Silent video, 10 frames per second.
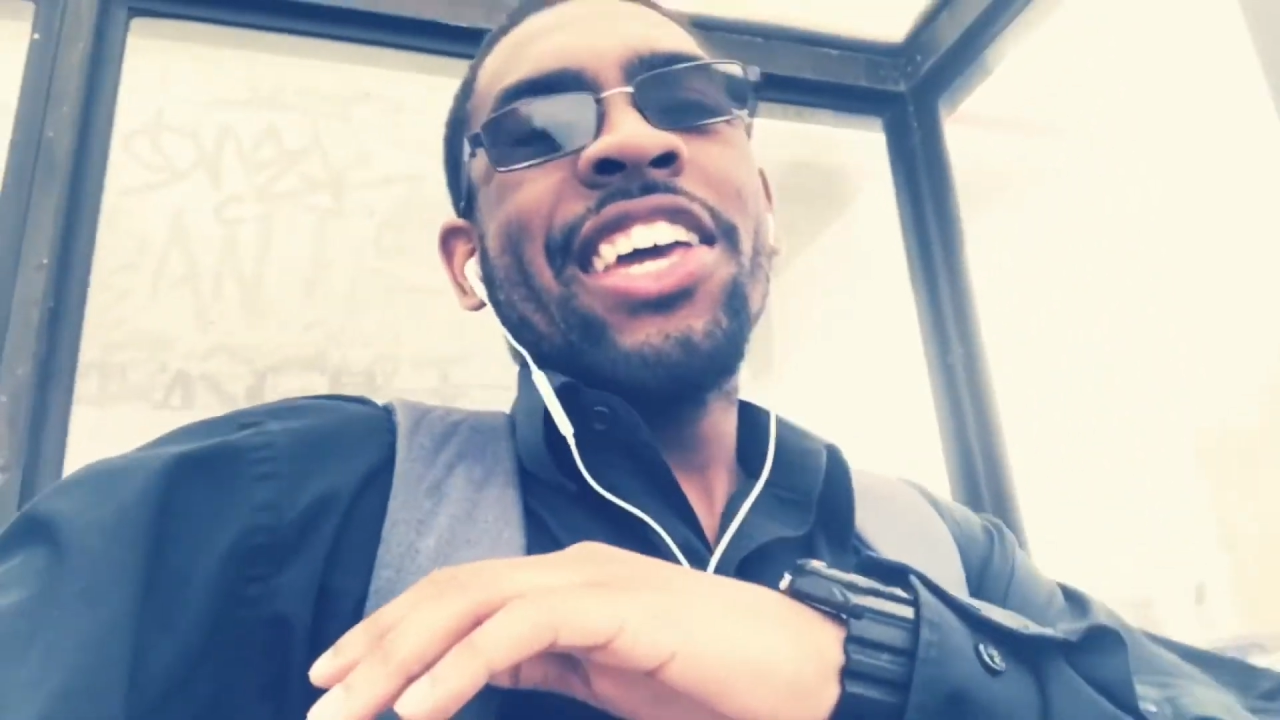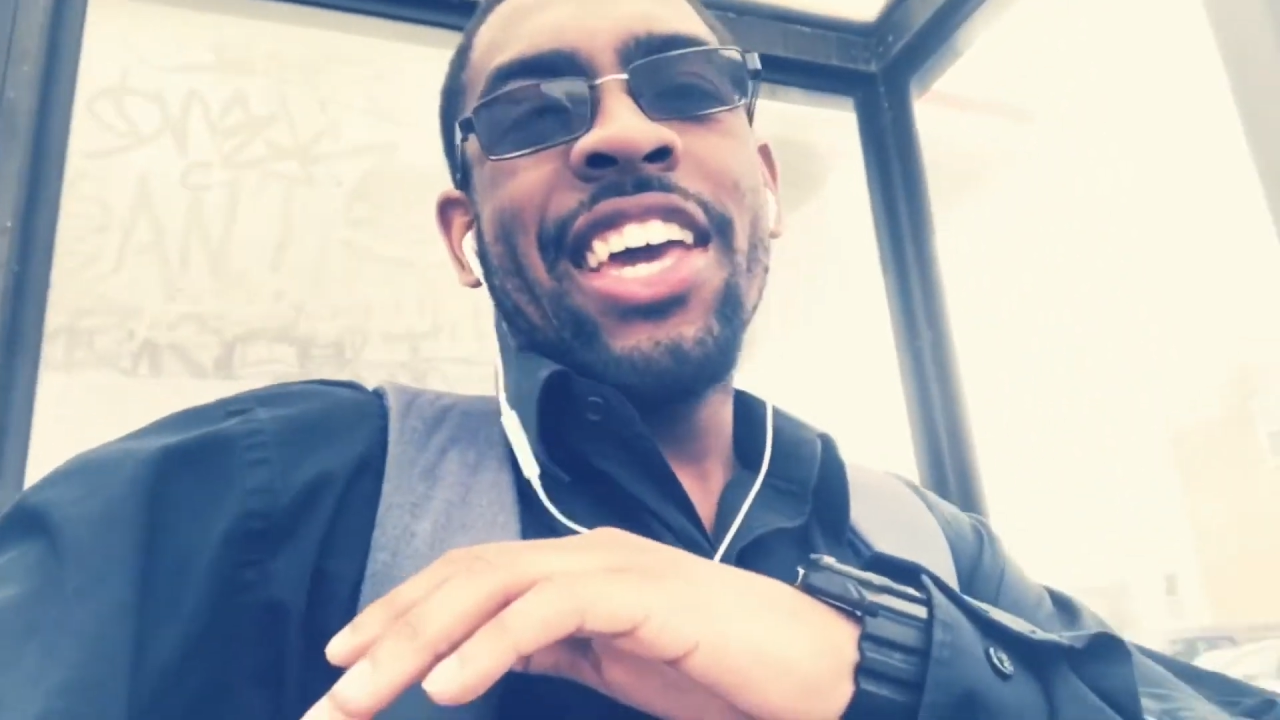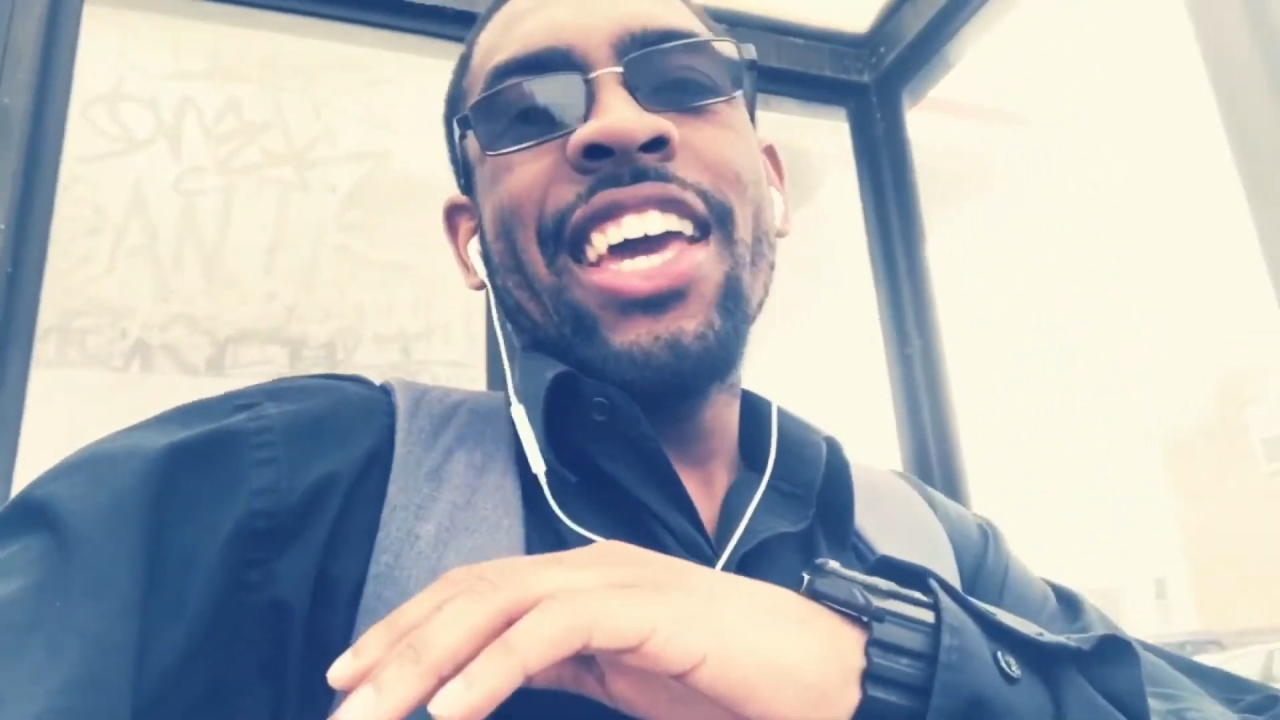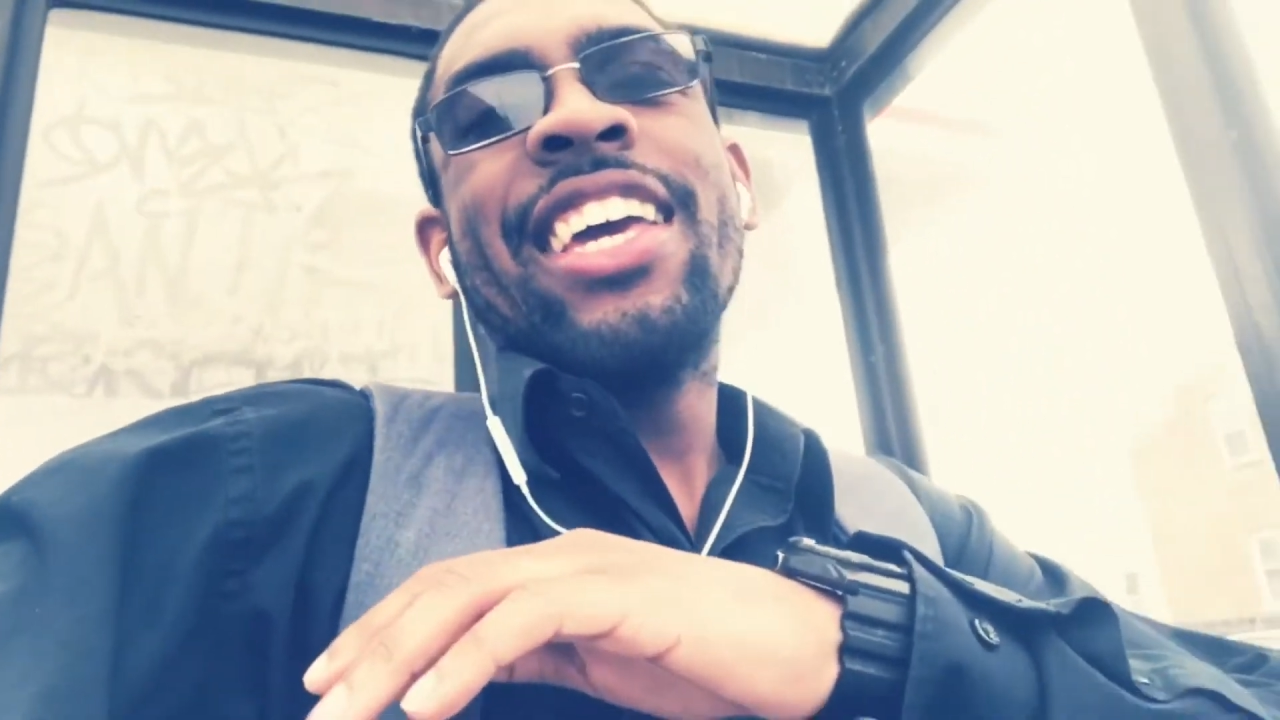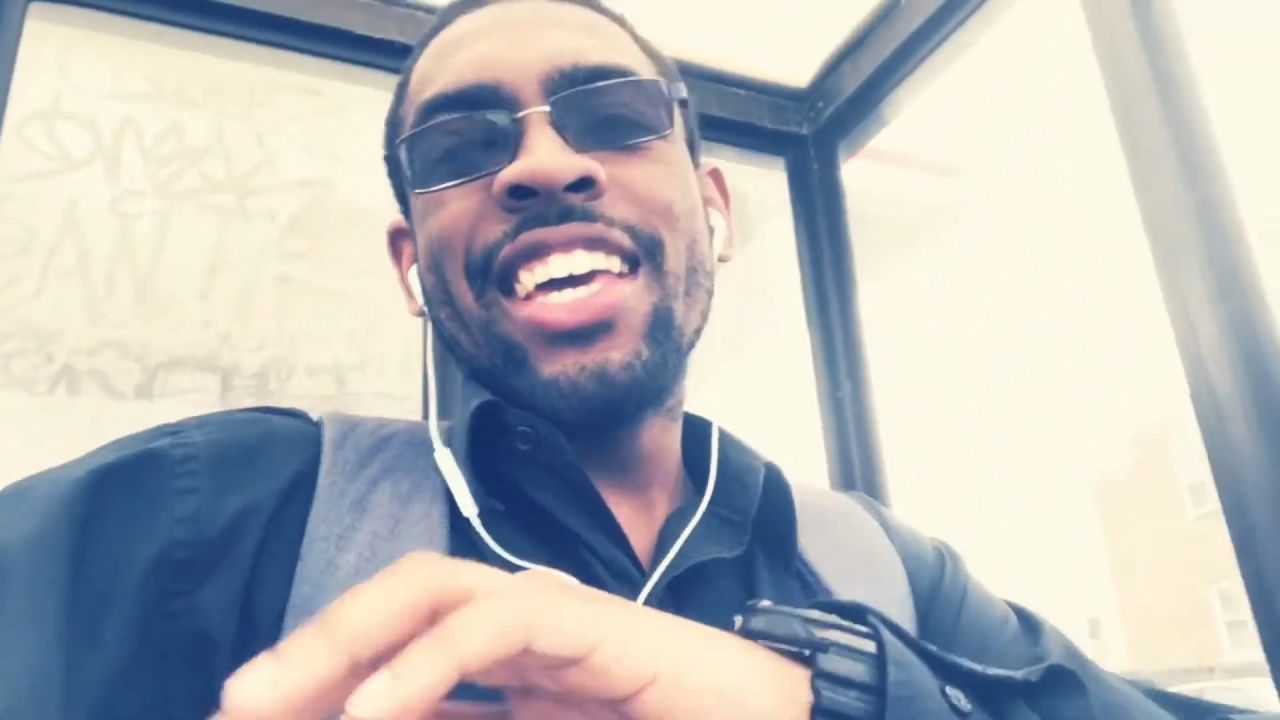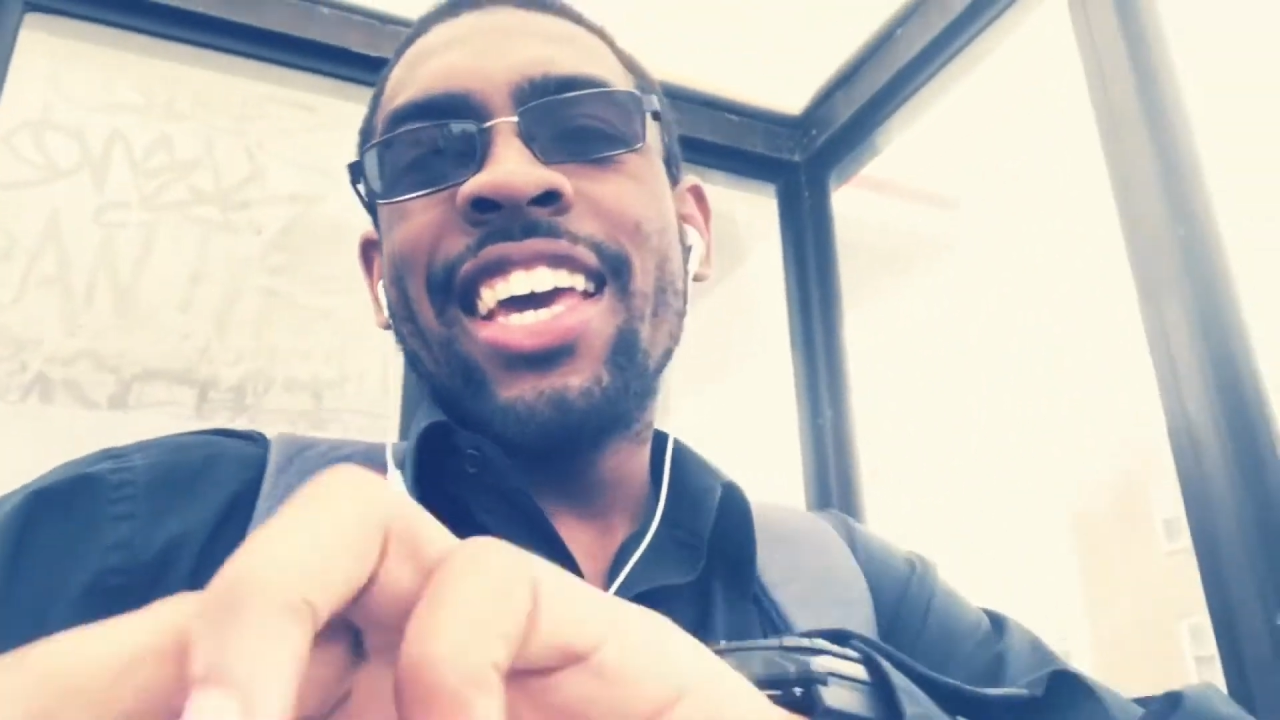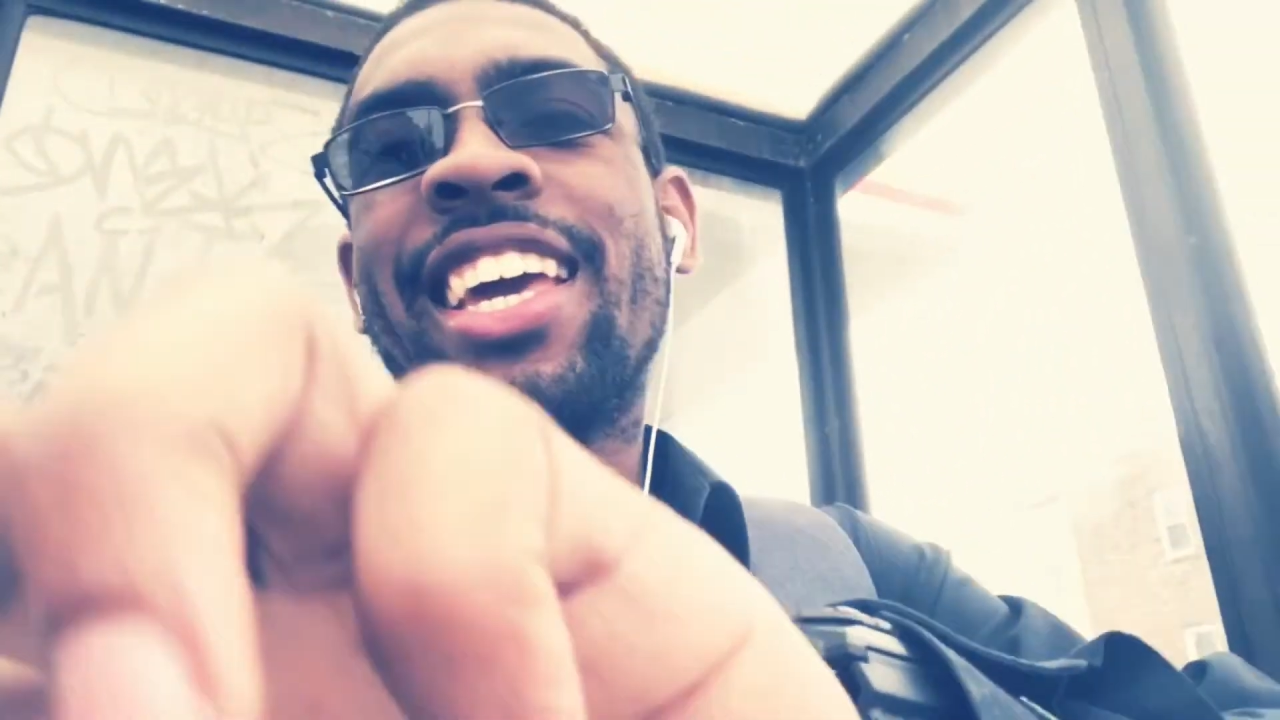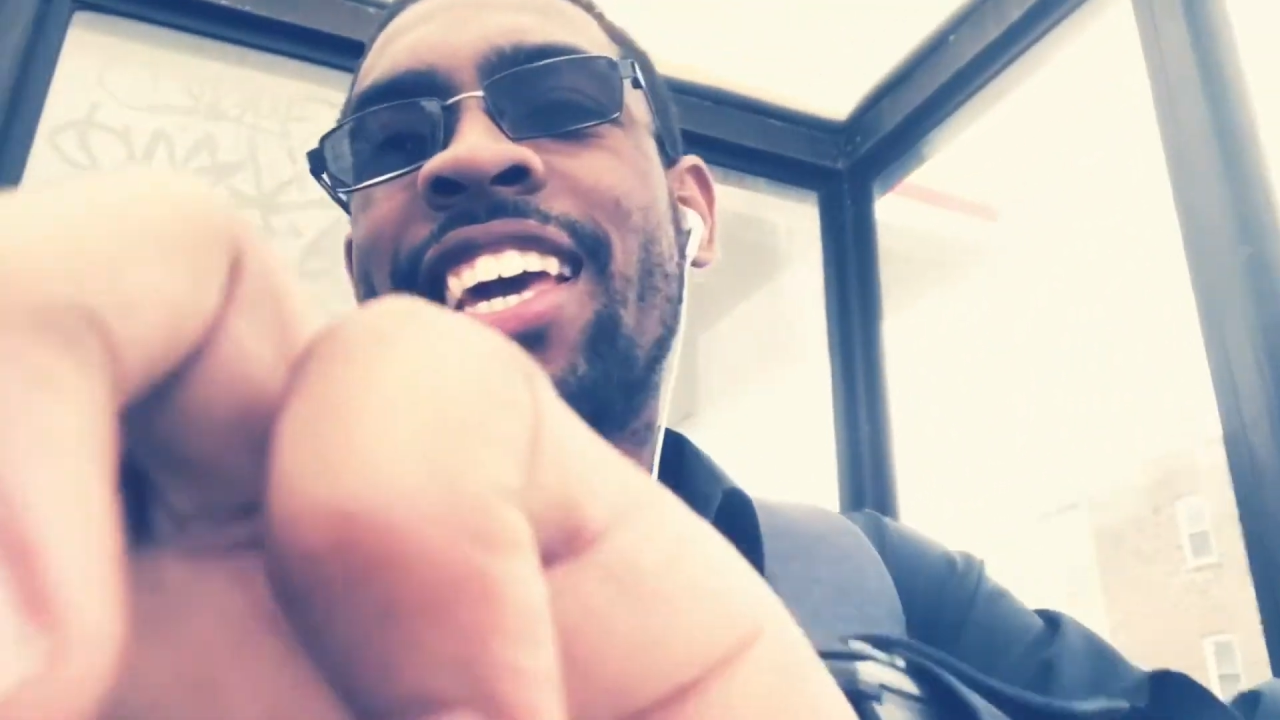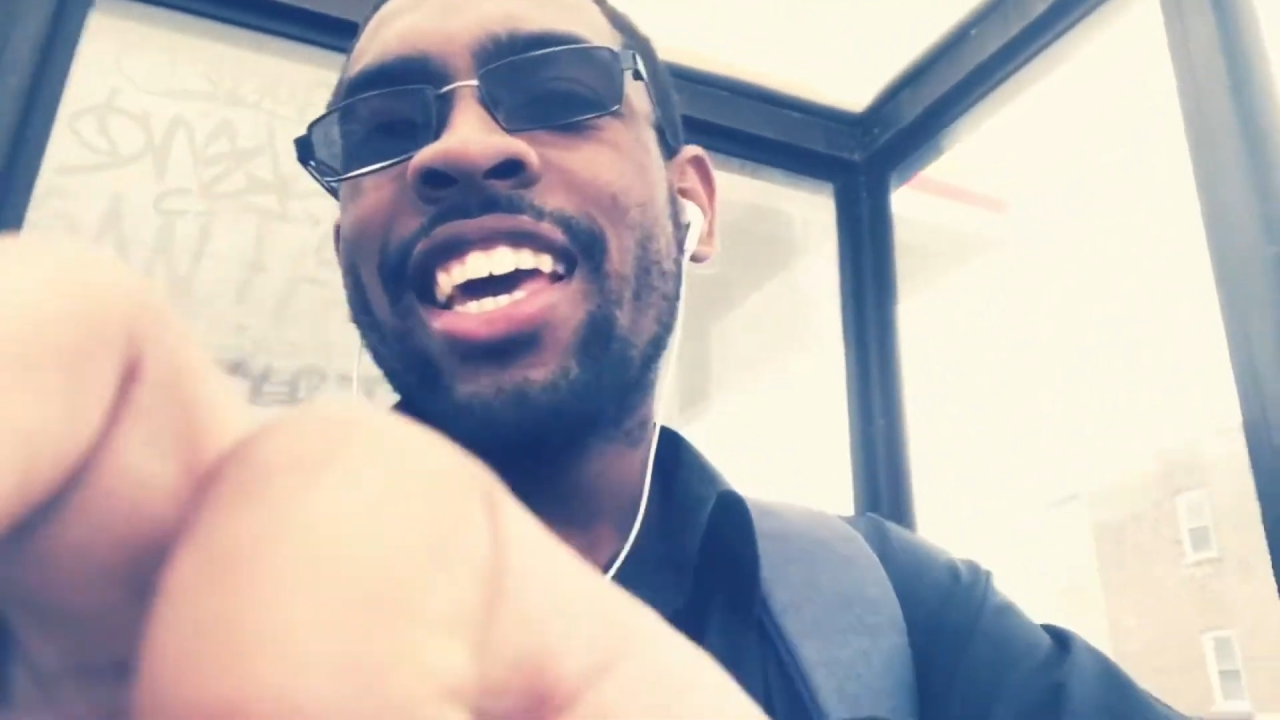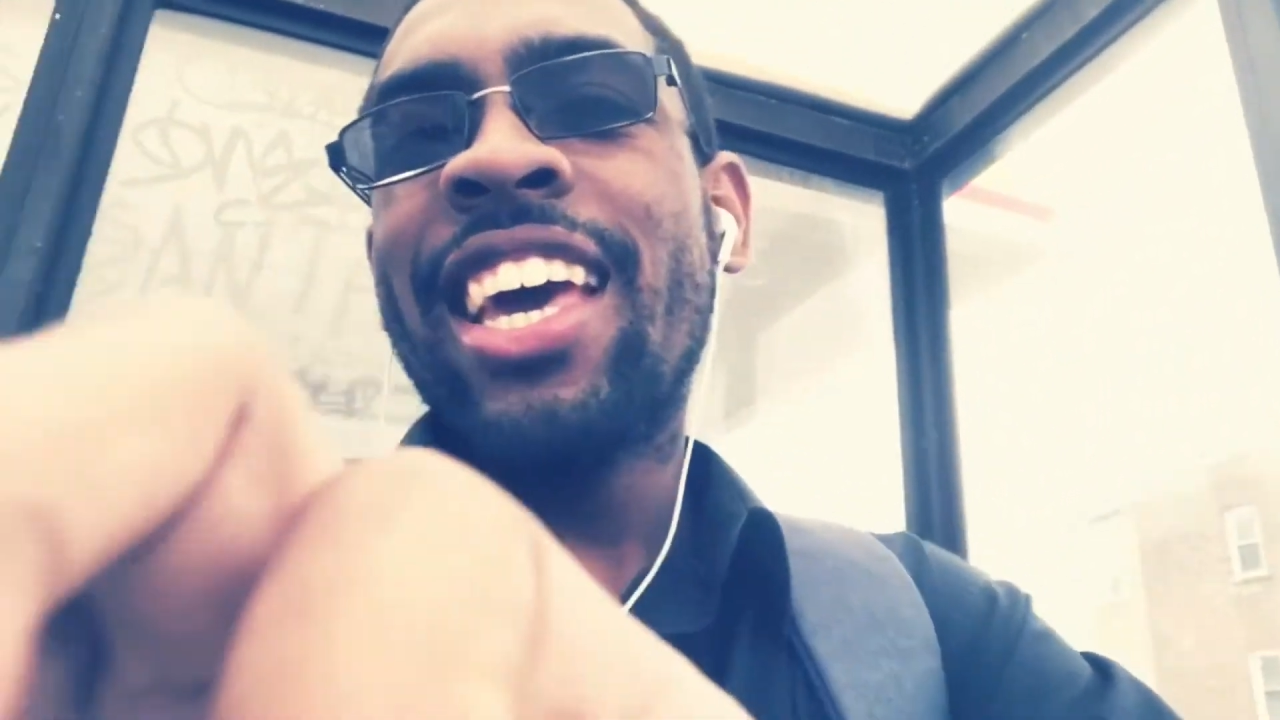hey hey